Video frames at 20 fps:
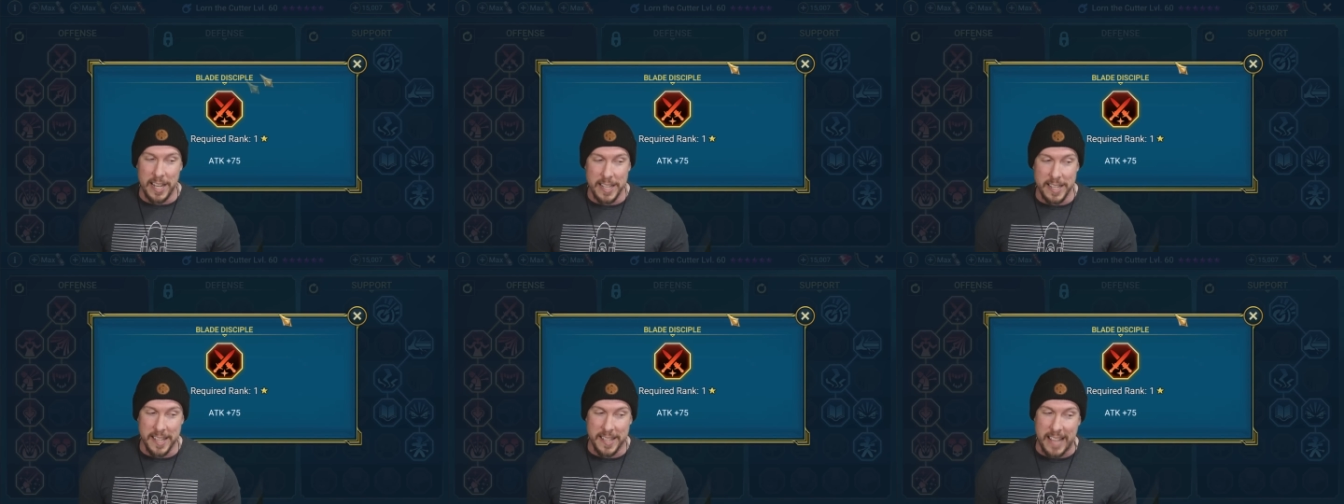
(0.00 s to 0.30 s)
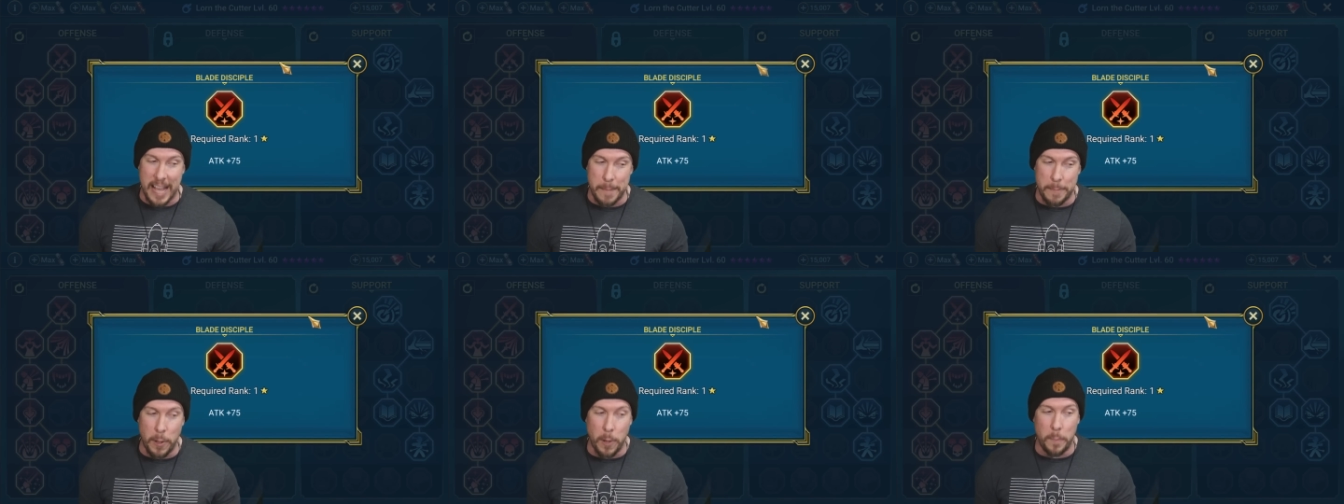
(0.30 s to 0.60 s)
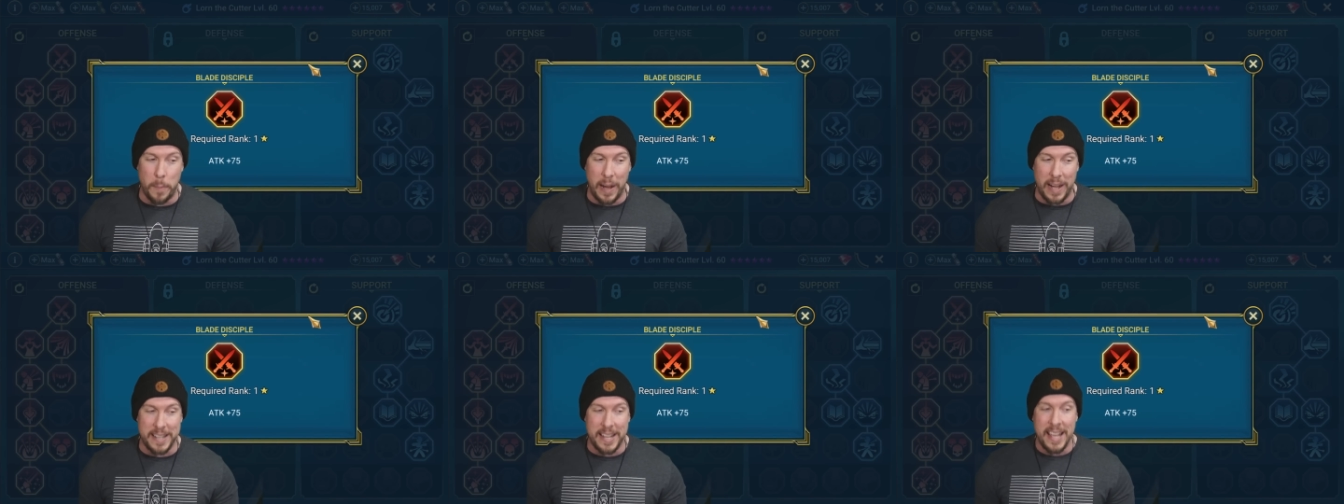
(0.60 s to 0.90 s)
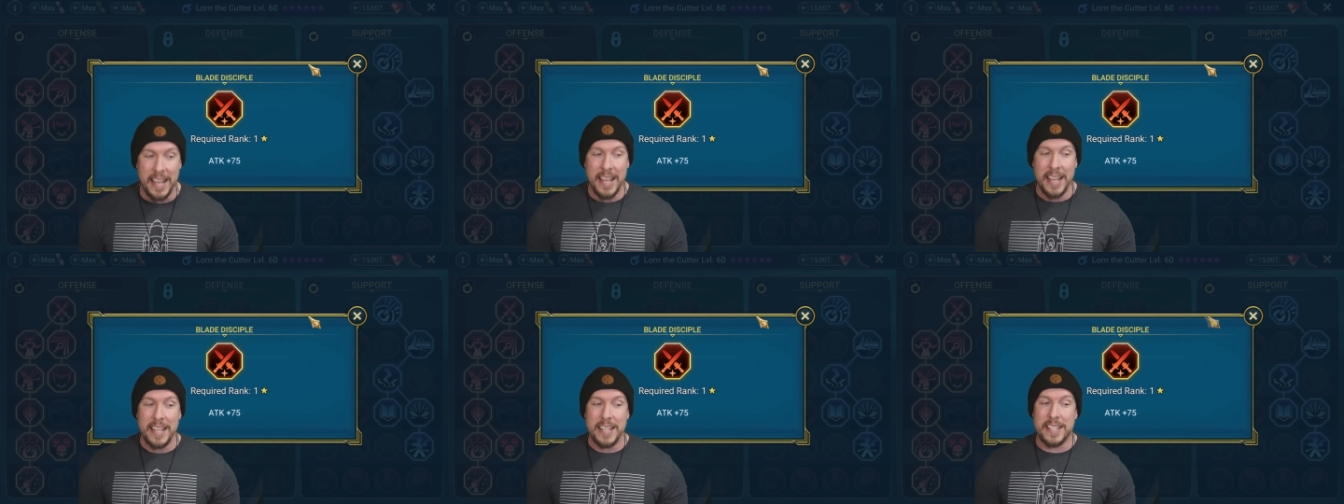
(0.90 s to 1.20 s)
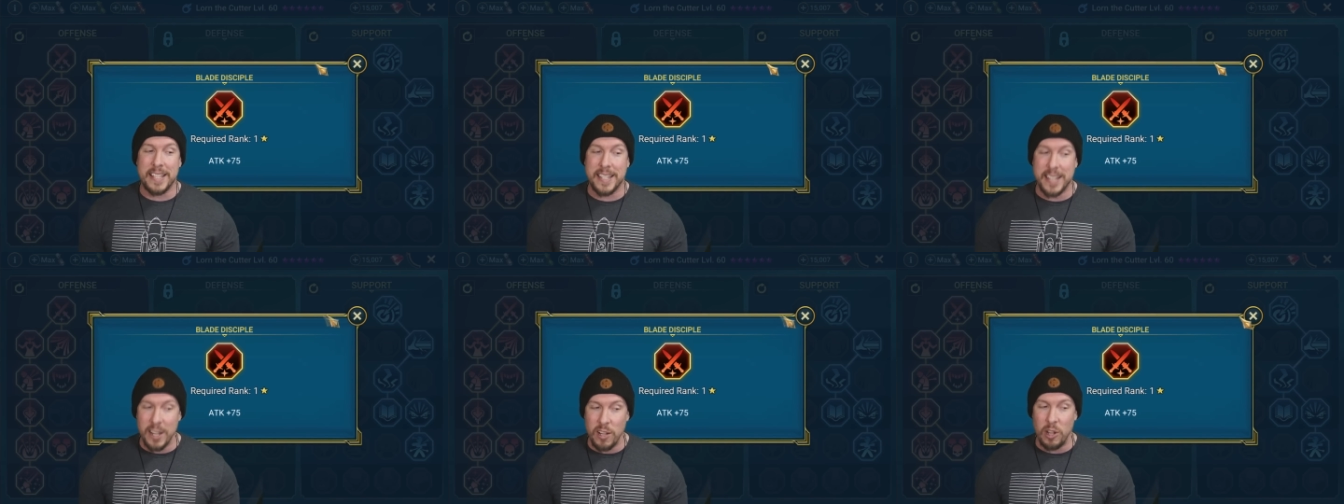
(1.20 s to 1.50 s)
Disciple, but
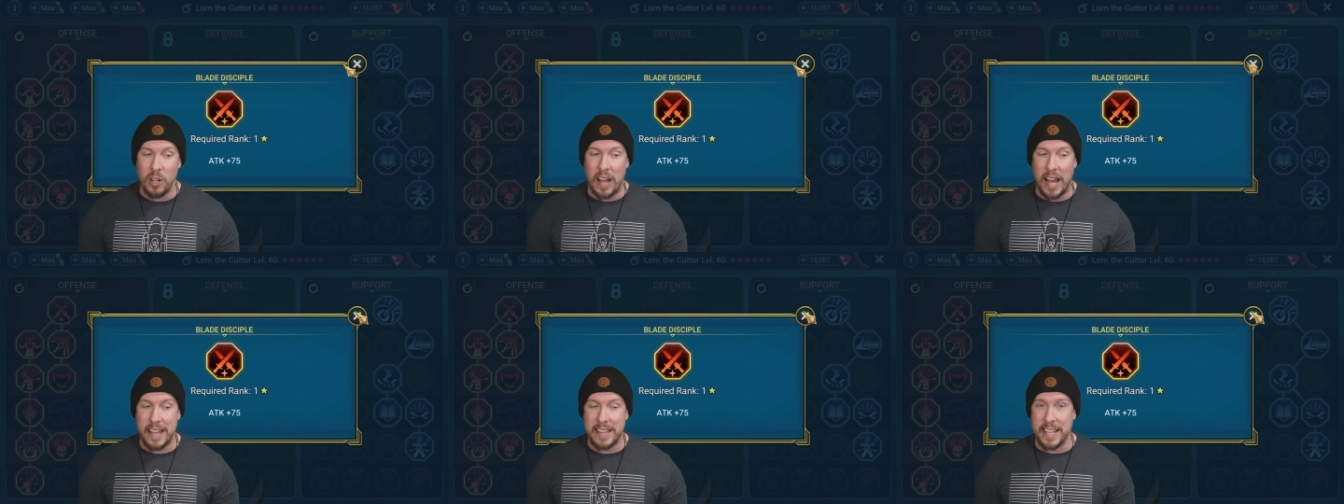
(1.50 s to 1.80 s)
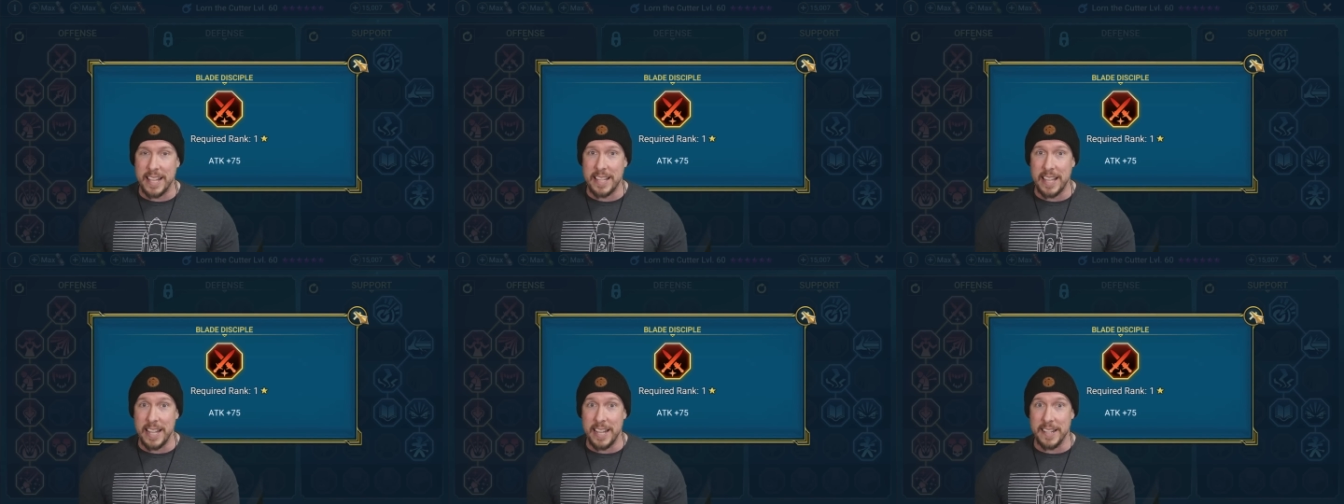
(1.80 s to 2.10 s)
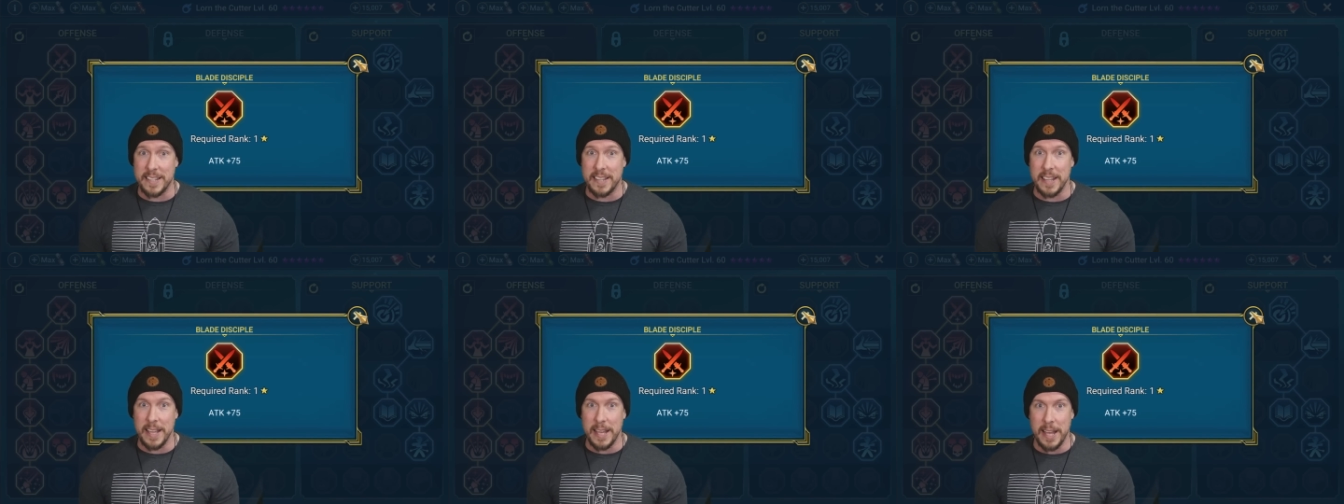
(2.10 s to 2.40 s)
still I think that it's